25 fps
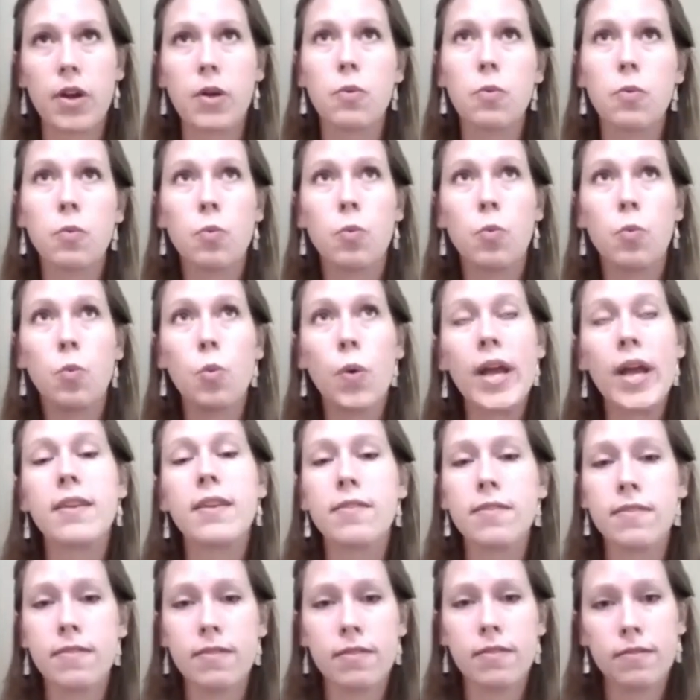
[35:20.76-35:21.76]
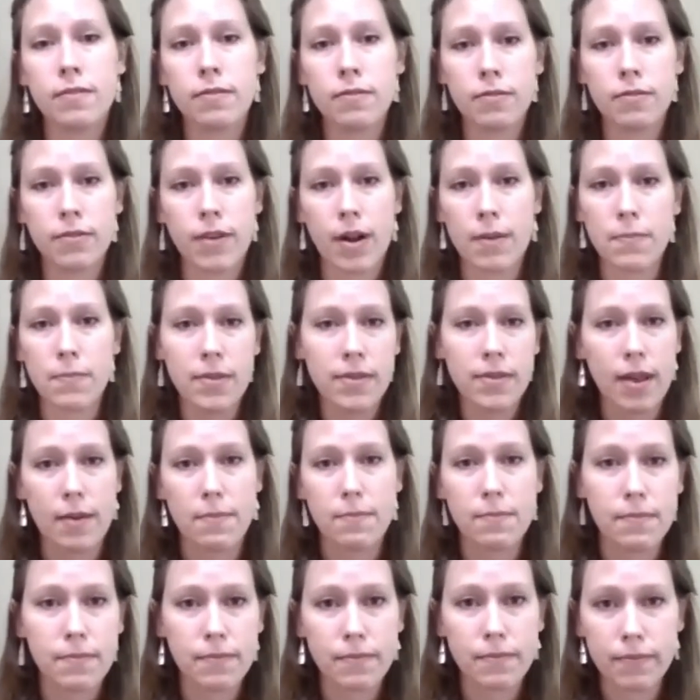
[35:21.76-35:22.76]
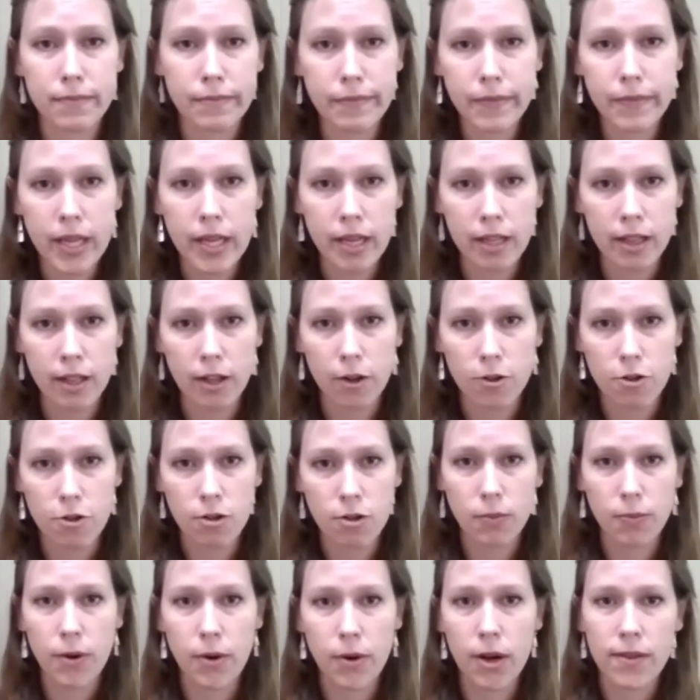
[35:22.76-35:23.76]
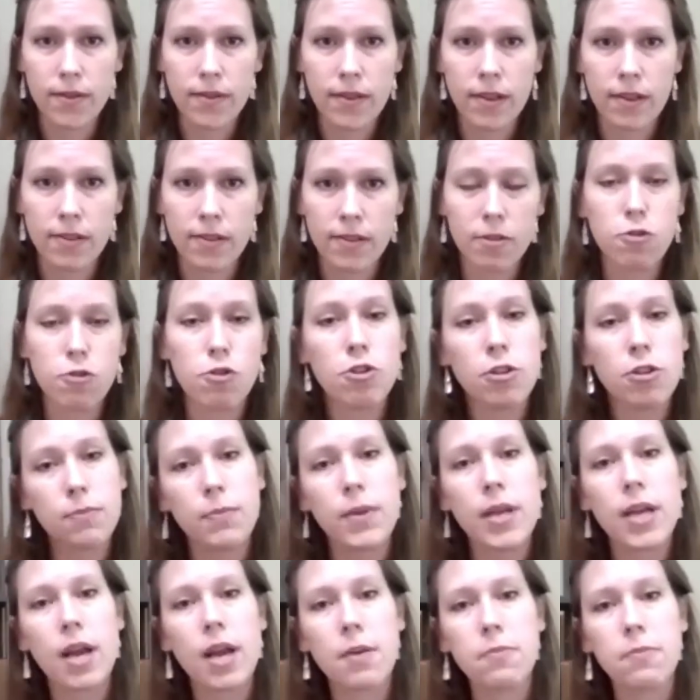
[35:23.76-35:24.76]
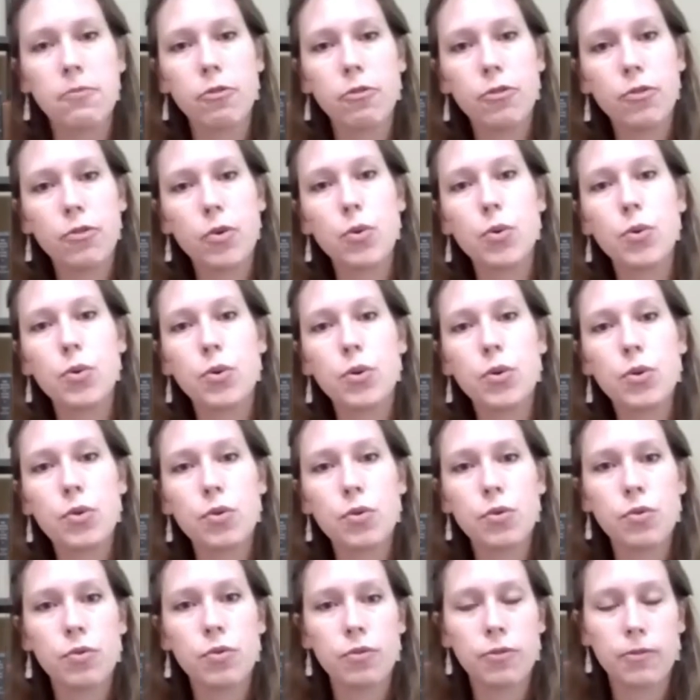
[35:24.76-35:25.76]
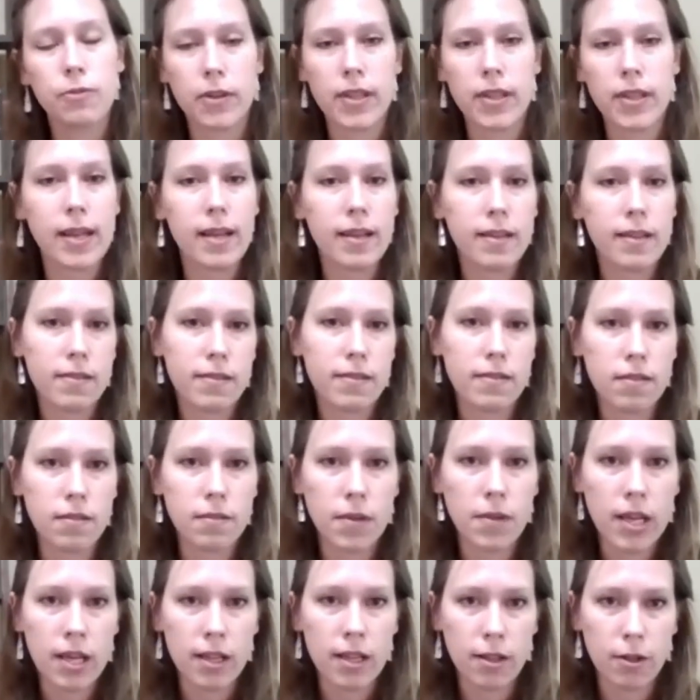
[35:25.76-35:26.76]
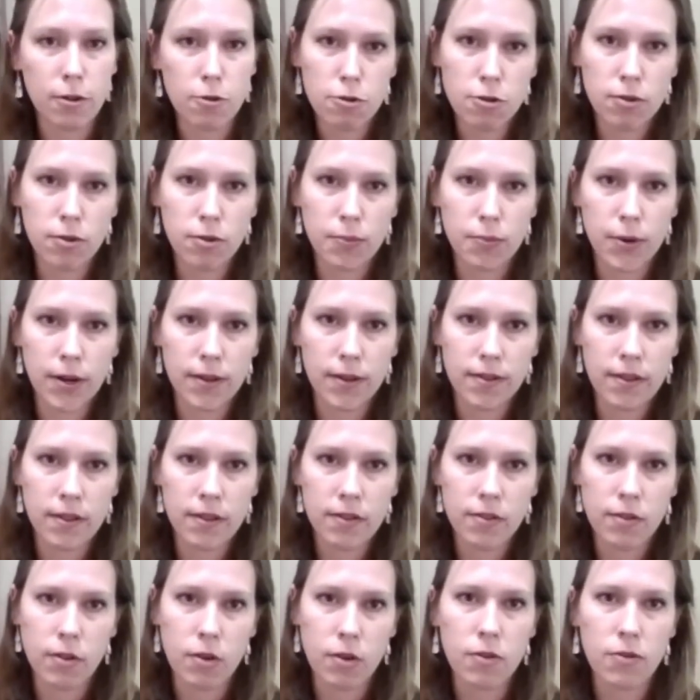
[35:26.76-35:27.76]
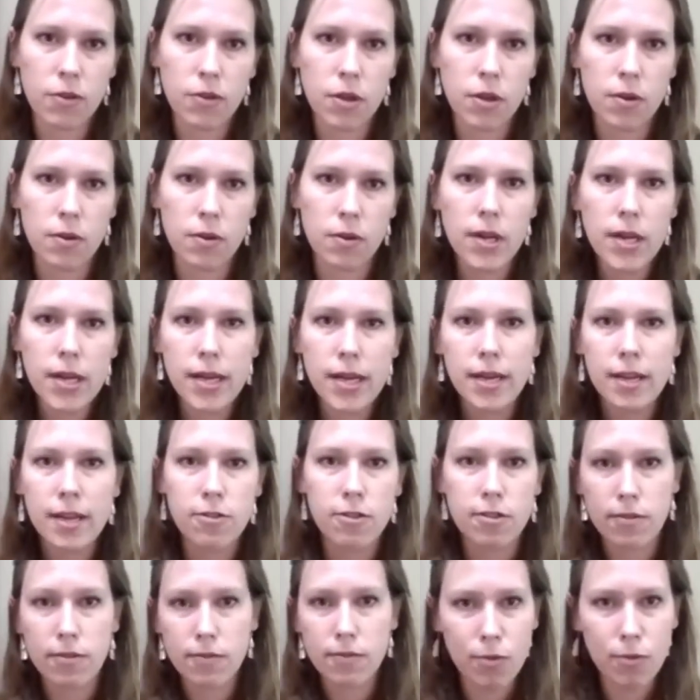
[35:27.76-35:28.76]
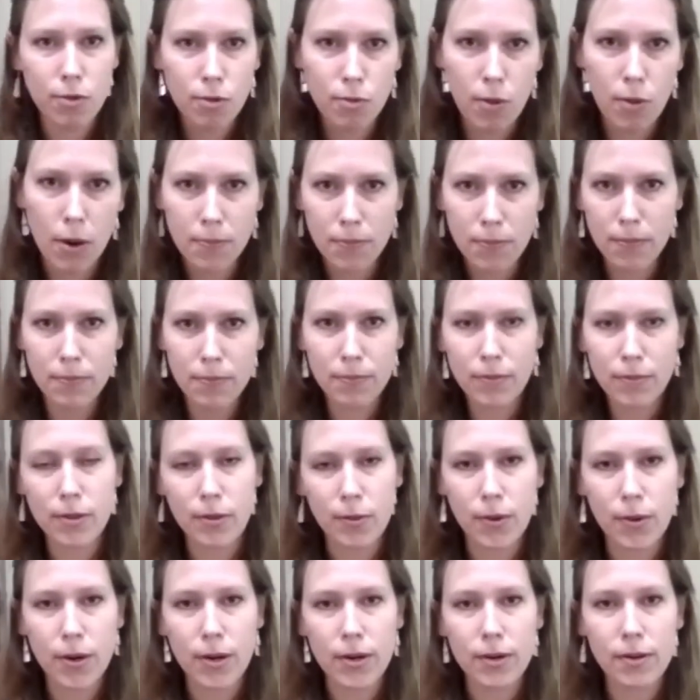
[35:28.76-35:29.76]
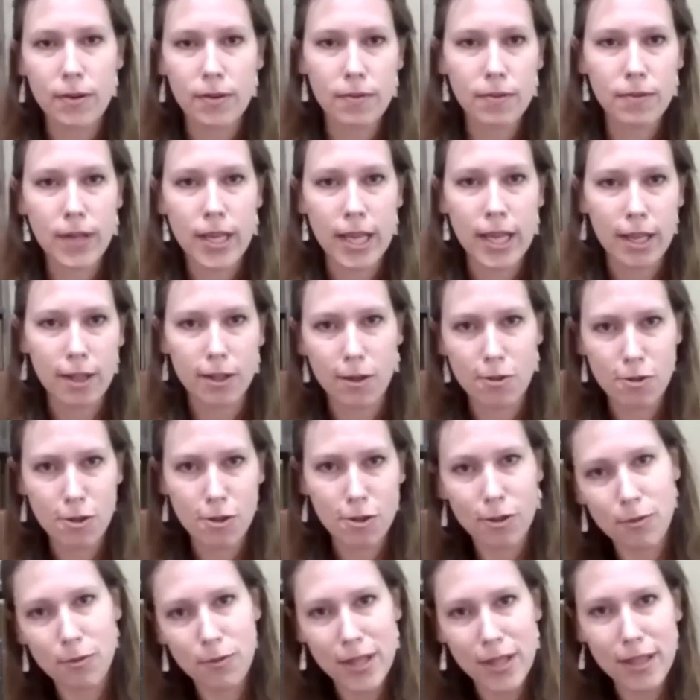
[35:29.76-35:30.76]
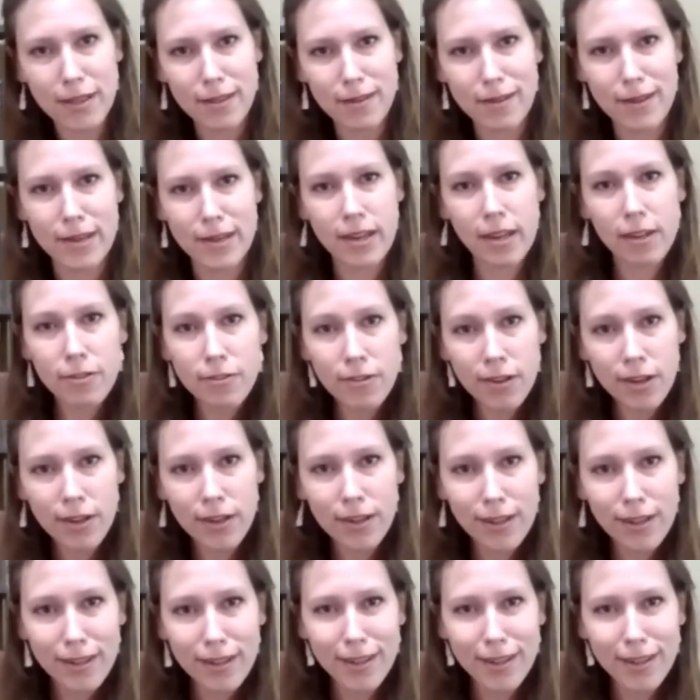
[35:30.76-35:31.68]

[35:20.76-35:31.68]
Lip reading: waste from some ecological process should become food for the next ecological process. So if you just swap the word ecological with industrial,